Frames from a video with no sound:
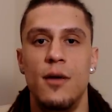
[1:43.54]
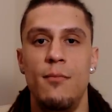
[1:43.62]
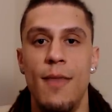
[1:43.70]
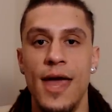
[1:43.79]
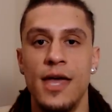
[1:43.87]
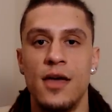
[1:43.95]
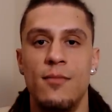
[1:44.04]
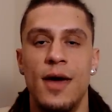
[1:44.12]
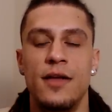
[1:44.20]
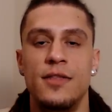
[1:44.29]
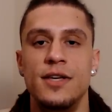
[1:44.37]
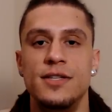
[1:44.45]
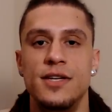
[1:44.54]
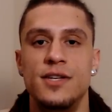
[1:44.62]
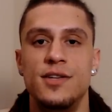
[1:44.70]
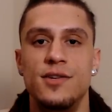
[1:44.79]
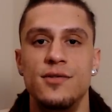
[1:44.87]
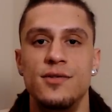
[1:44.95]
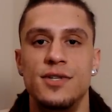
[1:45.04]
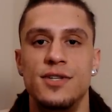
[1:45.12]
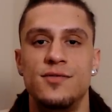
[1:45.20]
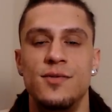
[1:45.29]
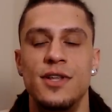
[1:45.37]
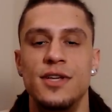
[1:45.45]
make about these issues
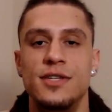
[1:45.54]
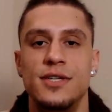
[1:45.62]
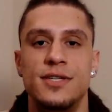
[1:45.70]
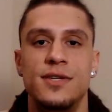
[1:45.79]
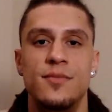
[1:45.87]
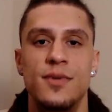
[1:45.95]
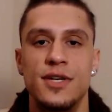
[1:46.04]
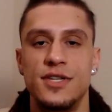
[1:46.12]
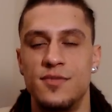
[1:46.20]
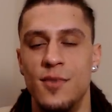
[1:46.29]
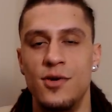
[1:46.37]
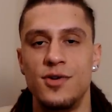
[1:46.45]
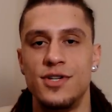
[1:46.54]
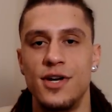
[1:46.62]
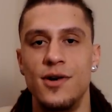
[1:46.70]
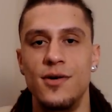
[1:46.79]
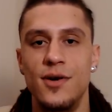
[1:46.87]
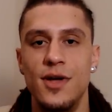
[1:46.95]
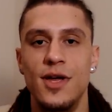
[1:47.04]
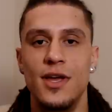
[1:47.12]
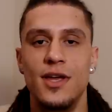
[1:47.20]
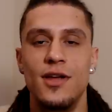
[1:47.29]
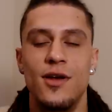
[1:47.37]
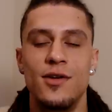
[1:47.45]
is really just a big smoke show.
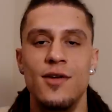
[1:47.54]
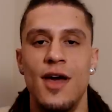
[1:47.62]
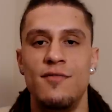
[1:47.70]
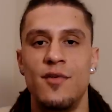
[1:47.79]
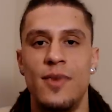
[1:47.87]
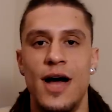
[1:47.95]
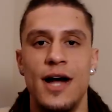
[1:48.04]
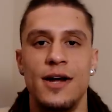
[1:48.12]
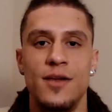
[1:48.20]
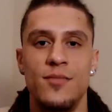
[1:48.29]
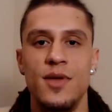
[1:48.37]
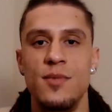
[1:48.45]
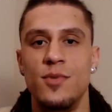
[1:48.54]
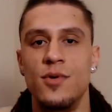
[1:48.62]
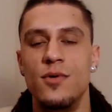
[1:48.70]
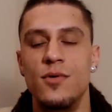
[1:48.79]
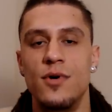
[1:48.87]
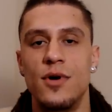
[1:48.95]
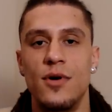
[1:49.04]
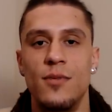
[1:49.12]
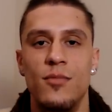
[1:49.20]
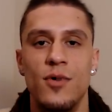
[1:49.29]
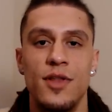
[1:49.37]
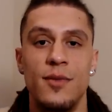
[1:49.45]
You know, you have a pocket of people who are
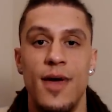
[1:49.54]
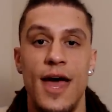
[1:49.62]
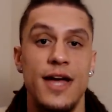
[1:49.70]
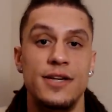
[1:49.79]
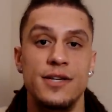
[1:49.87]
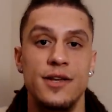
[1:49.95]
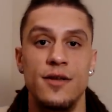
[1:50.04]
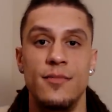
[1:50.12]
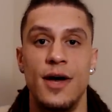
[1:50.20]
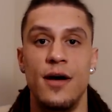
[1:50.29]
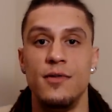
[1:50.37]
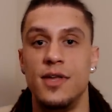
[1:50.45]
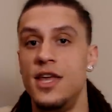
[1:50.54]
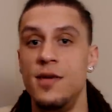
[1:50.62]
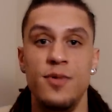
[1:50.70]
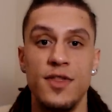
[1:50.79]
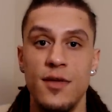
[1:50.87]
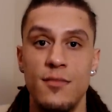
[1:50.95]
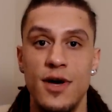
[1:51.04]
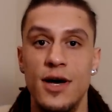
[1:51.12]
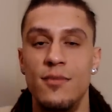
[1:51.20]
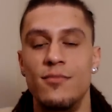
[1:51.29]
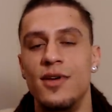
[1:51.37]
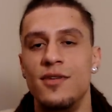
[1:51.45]
really passionate about keeping them
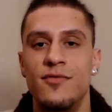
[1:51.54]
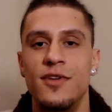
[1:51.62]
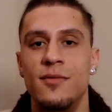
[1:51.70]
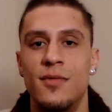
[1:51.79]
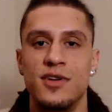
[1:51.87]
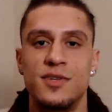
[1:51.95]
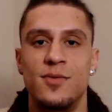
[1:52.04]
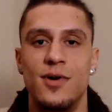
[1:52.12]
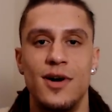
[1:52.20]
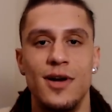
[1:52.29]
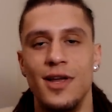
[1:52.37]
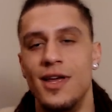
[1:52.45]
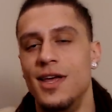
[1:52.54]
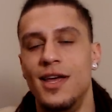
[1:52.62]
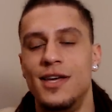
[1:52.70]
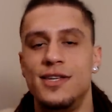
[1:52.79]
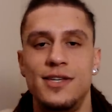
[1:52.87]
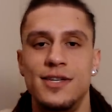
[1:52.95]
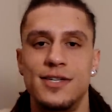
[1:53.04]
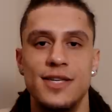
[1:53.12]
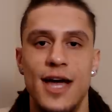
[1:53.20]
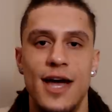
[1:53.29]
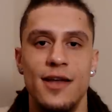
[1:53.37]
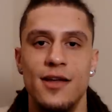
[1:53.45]
up, but for the most part, it's just
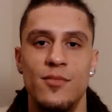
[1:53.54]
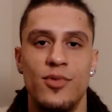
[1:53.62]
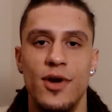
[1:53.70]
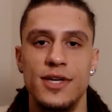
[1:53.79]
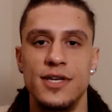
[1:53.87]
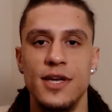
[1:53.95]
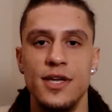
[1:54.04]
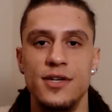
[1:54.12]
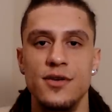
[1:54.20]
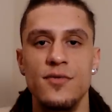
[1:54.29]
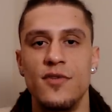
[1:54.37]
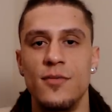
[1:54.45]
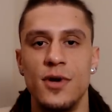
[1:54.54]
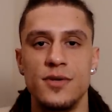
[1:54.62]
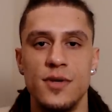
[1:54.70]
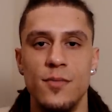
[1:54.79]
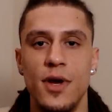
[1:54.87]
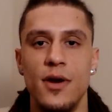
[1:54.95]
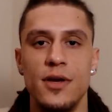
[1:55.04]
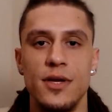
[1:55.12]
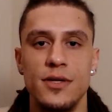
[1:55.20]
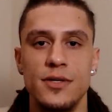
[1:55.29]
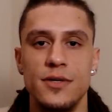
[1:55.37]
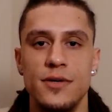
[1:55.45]
not a pressing issue for most
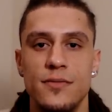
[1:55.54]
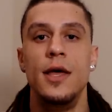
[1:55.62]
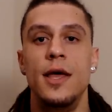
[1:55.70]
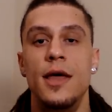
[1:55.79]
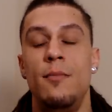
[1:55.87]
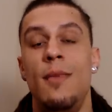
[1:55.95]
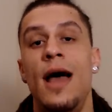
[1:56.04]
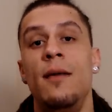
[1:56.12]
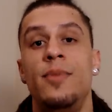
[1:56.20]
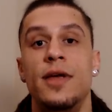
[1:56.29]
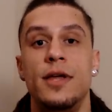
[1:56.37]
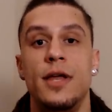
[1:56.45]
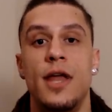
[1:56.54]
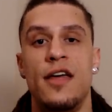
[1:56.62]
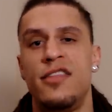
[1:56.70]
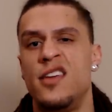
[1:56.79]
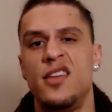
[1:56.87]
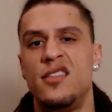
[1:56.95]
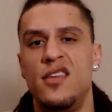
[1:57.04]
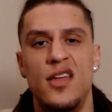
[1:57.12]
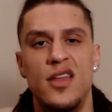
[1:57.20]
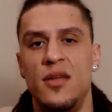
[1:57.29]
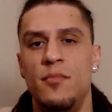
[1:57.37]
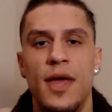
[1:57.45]
Americans. In my opinion, I think
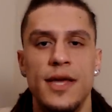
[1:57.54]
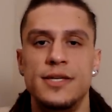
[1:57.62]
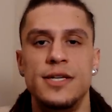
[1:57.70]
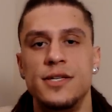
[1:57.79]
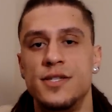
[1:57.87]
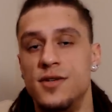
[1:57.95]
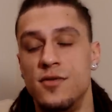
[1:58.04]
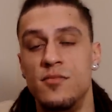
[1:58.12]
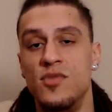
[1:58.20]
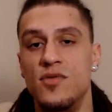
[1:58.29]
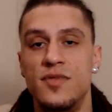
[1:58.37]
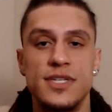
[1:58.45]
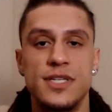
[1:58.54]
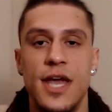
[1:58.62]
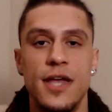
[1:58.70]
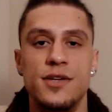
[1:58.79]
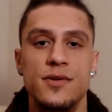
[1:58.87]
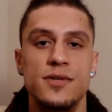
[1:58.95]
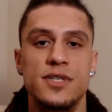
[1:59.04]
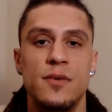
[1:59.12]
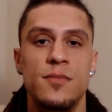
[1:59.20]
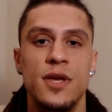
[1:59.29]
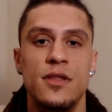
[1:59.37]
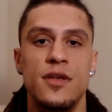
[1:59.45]
that it makes sense to remove the statues. I
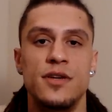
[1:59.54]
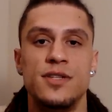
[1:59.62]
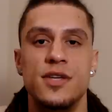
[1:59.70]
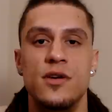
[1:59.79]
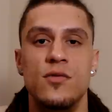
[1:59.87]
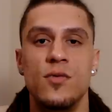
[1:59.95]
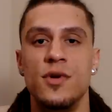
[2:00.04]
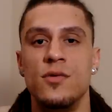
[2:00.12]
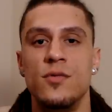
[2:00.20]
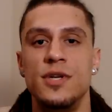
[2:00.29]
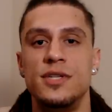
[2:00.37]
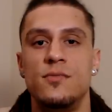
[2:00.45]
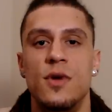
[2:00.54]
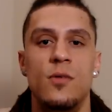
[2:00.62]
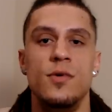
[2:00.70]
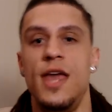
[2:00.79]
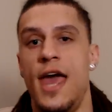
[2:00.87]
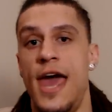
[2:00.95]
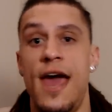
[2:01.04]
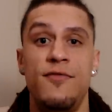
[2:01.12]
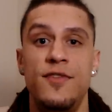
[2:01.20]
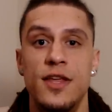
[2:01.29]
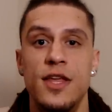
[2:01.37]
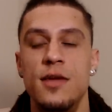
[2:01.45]
mean, there's no real reason why we have
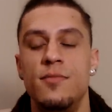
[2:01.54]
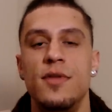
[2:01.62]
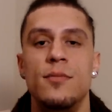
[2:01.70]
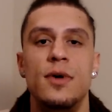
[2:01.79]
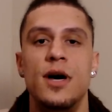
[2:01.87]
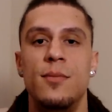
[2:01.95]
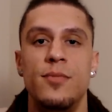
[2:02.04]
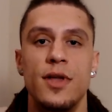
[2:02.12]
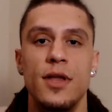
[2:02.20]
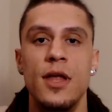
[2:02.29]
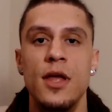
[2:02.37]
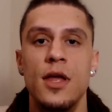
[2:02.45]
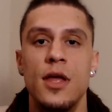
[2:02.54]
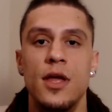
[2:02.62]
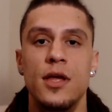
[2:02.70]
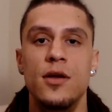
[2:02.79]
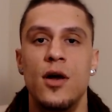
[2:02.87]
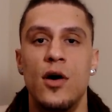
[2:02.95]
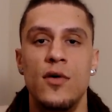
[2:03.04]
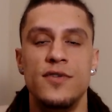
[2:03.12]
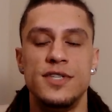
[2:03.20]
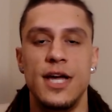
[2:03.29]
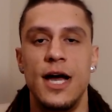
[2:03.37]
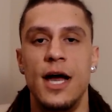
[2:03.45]
to keep them up. And, you know, over
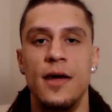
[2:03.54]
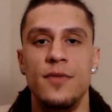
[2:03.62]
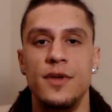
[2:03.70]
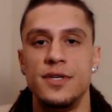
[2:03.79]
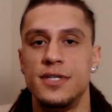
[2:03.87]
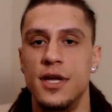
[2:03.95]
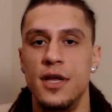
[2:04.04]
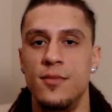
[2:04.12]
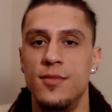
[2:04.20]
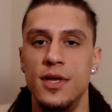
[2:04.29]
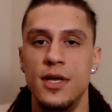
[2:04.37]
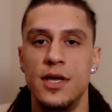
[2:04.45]
time, there's going to be